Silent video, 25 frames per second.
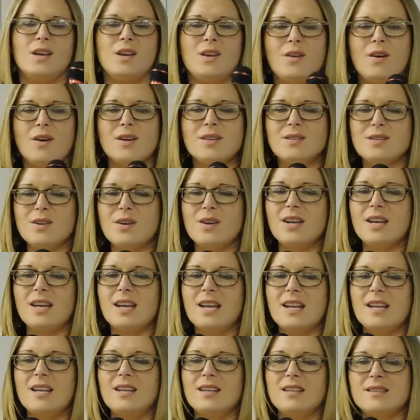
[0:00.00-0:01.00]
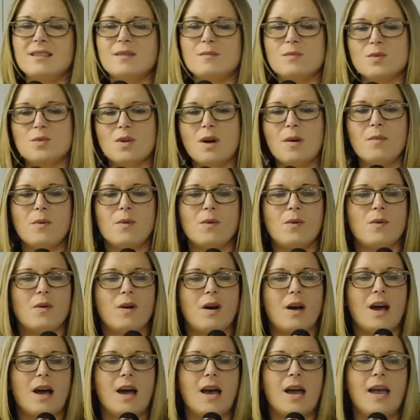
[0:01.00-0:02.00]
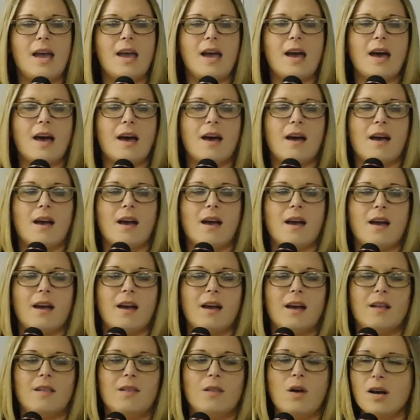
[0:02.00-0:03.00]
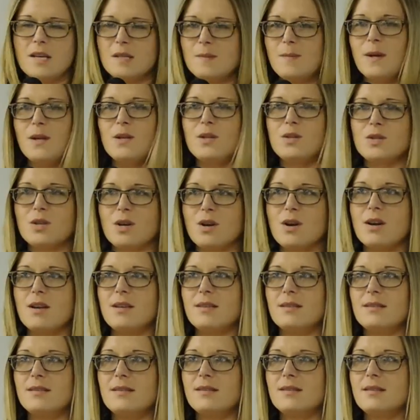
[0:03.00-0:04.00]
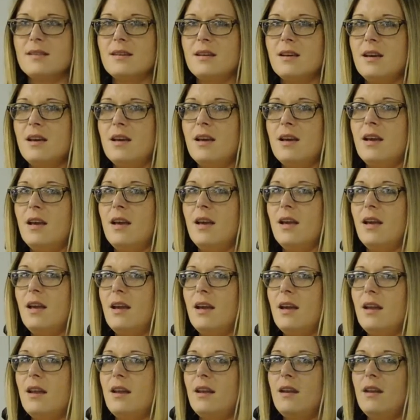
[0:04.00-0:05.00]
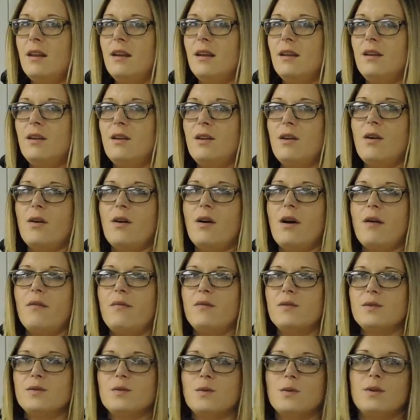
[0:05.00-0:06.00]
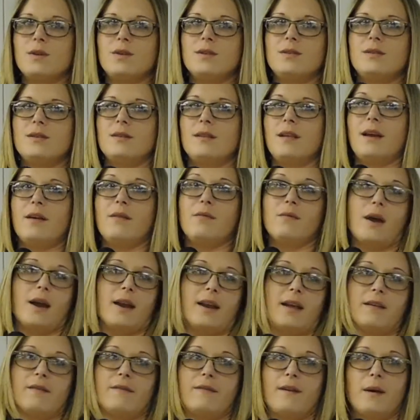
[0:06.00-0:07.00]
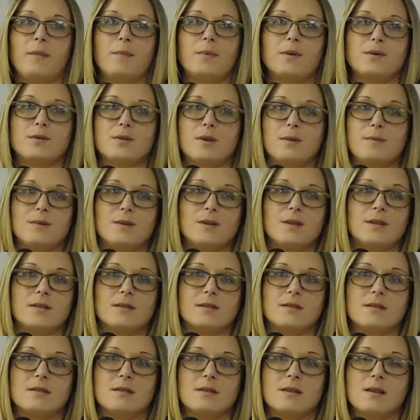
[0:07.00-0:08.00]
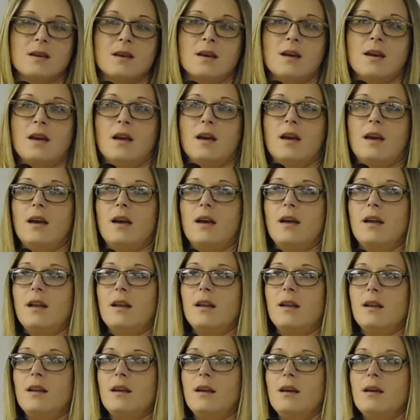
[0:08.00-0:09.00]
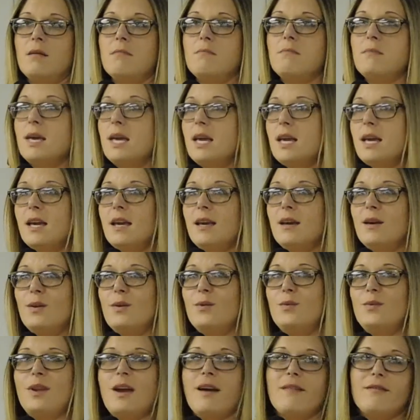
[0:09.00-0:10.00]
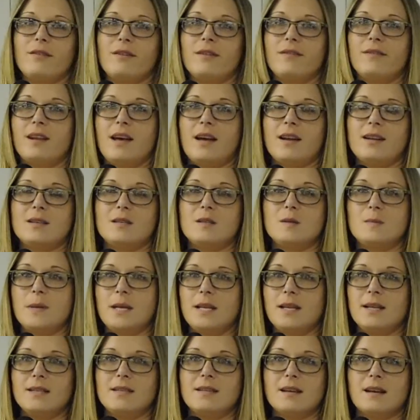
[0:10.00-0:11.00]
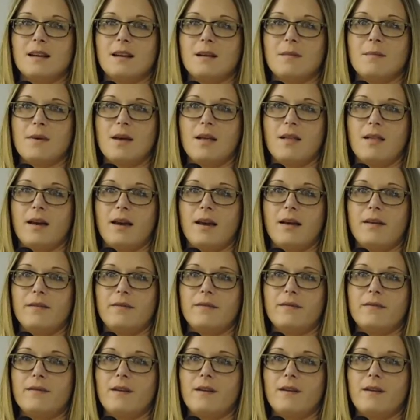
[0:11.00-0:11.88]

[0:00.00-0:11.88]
I started getting into some trouble. I lost my insurance, and, I resorted to, writing fake prescriptions. And me, who never even had a speeding ticket in my life,